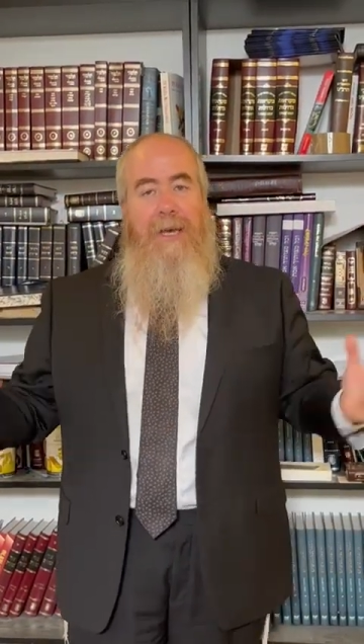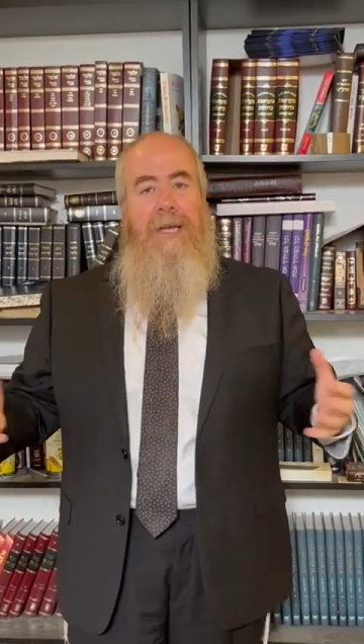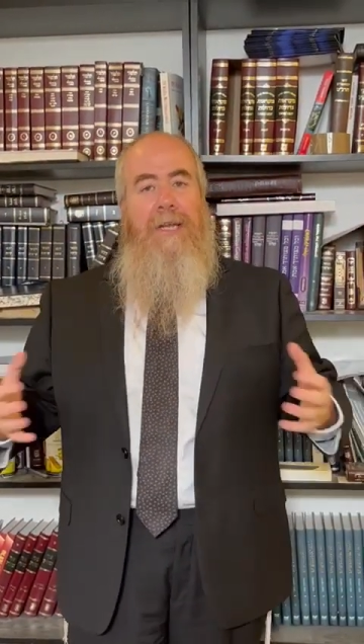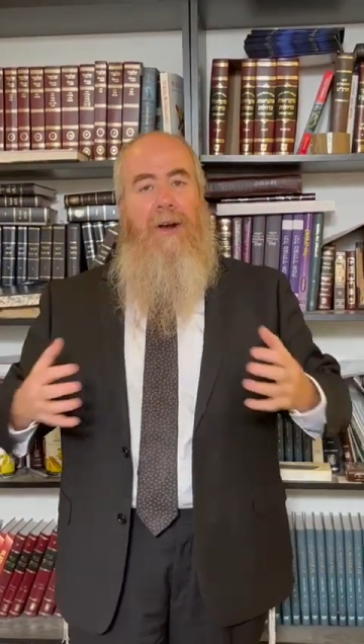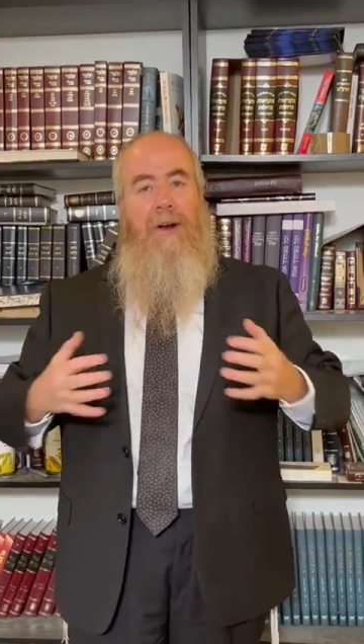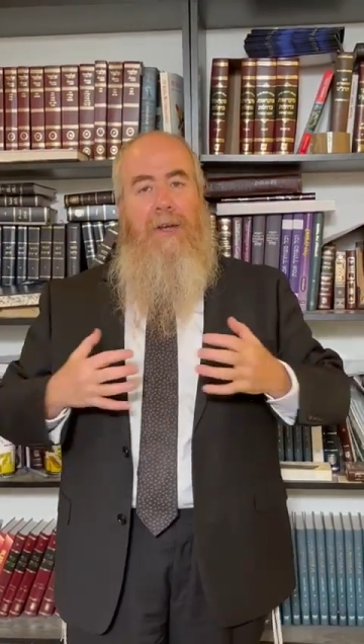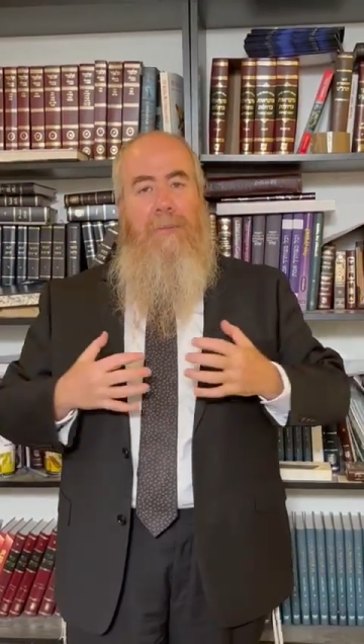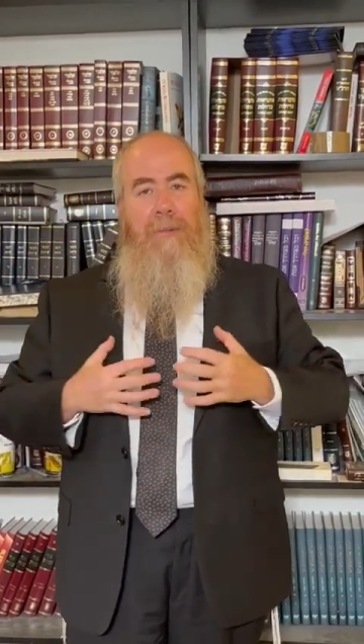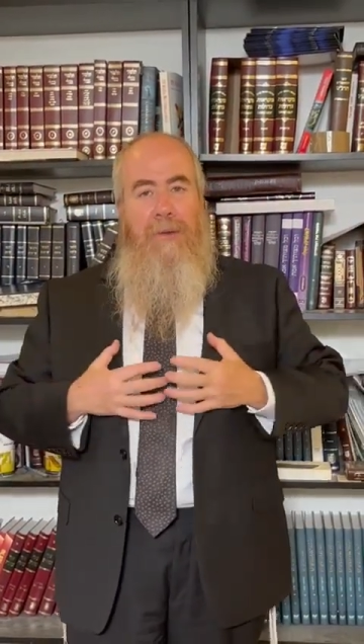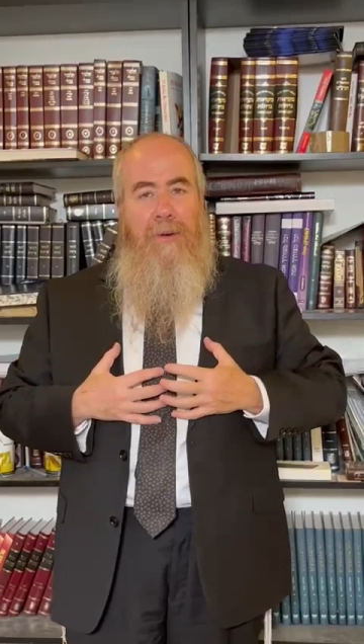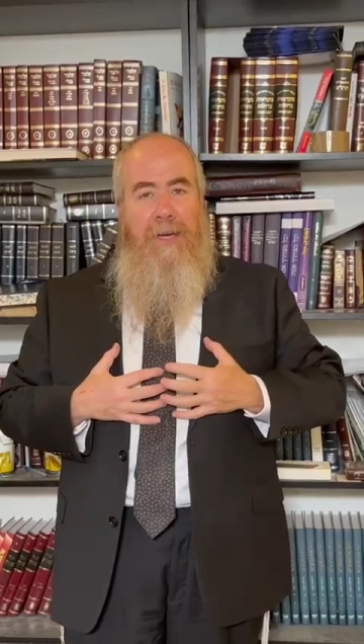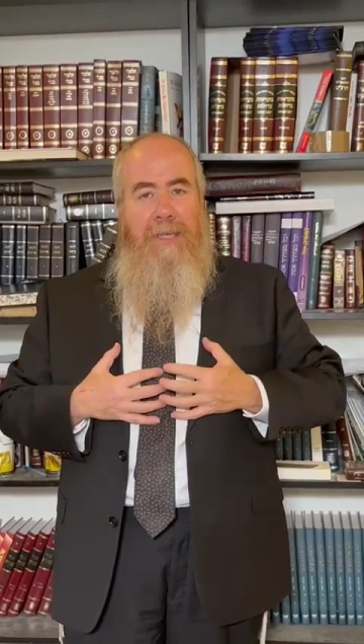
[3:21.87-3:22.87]
in our
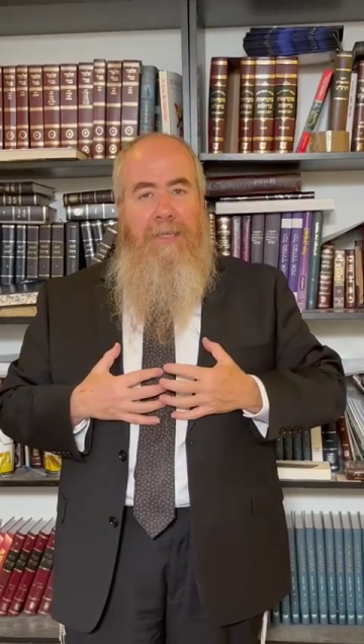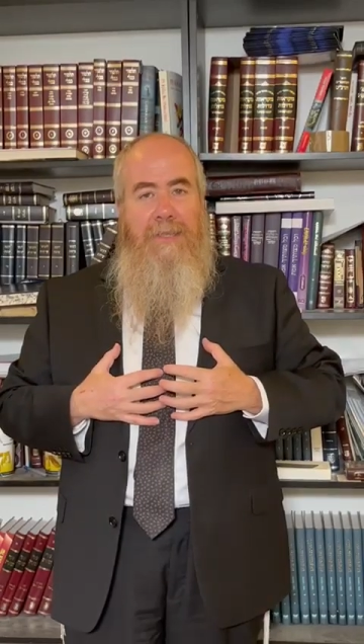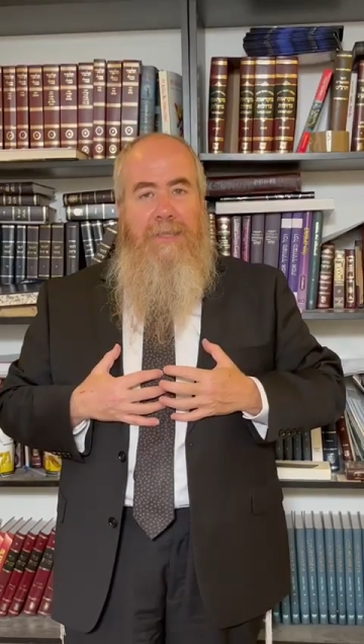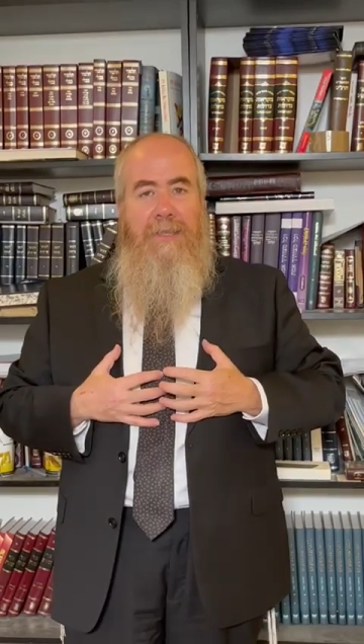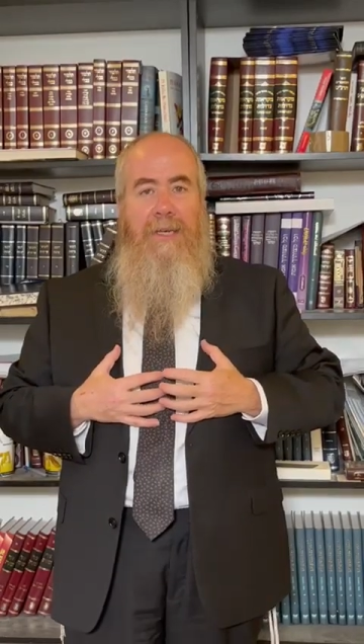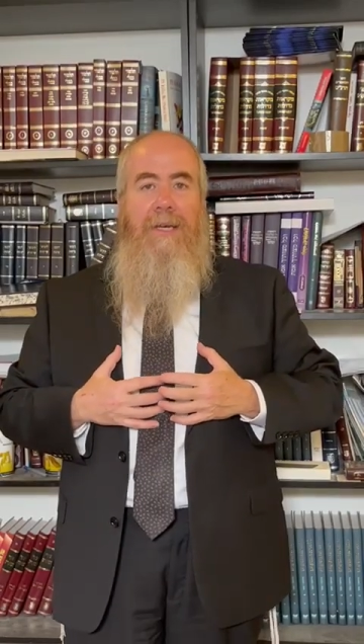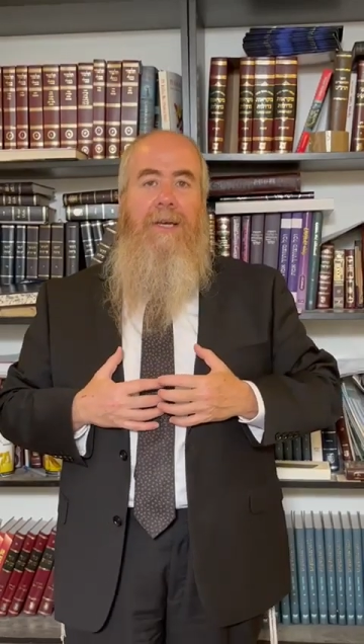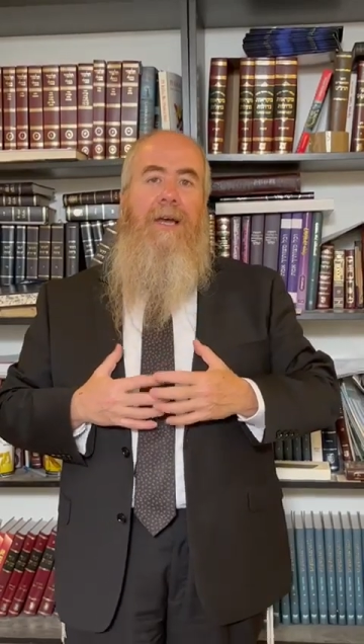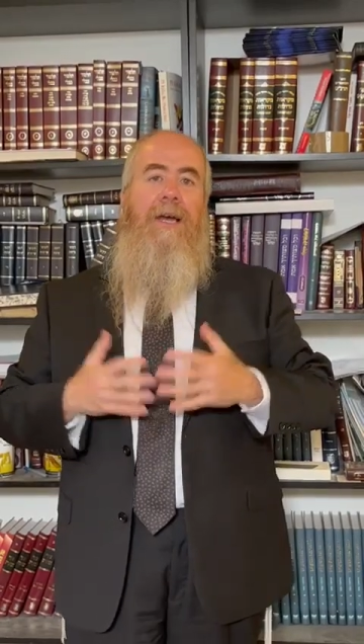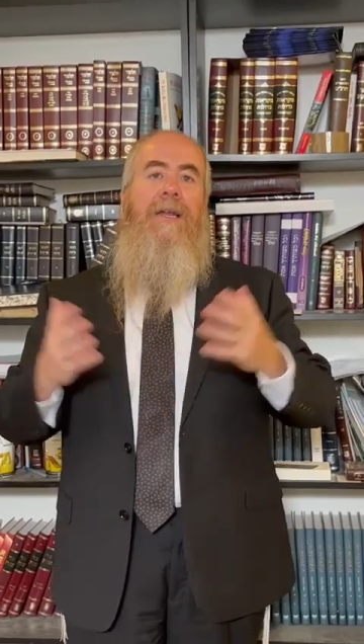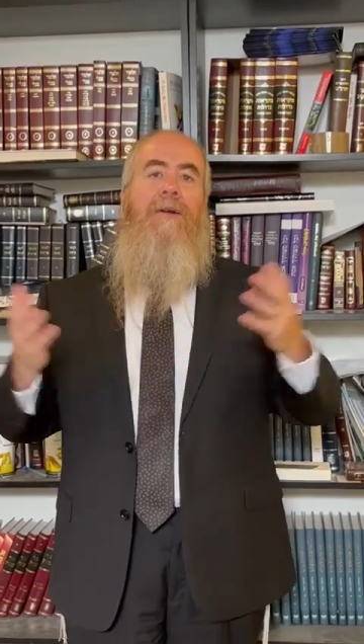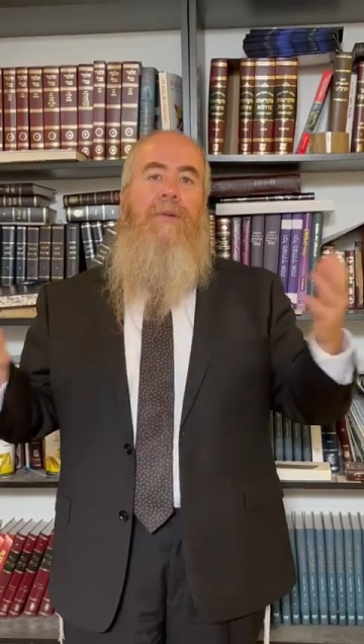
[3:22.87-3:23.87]
communities
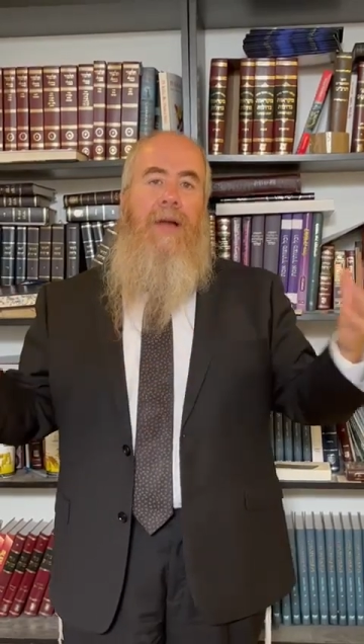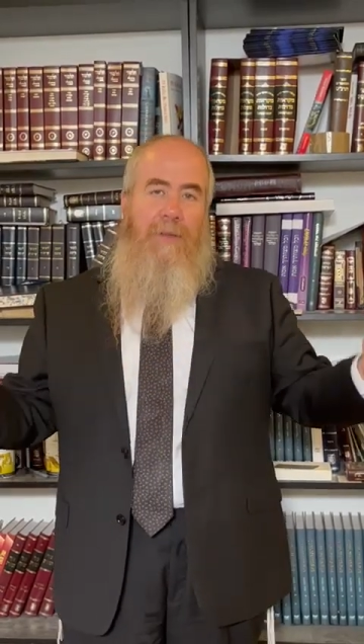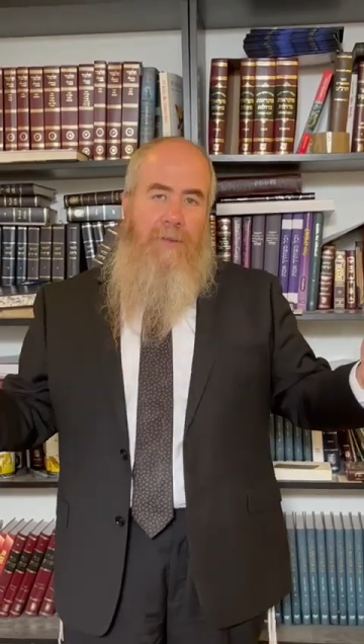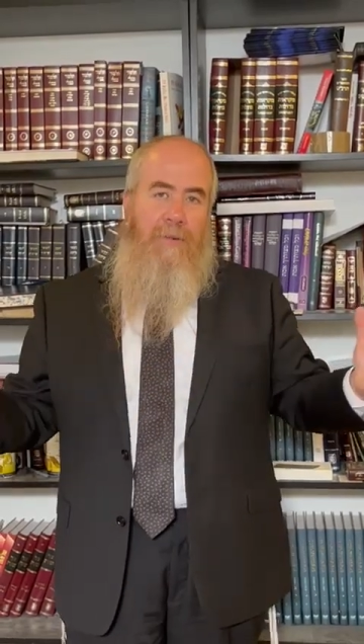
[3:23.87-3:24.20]
and around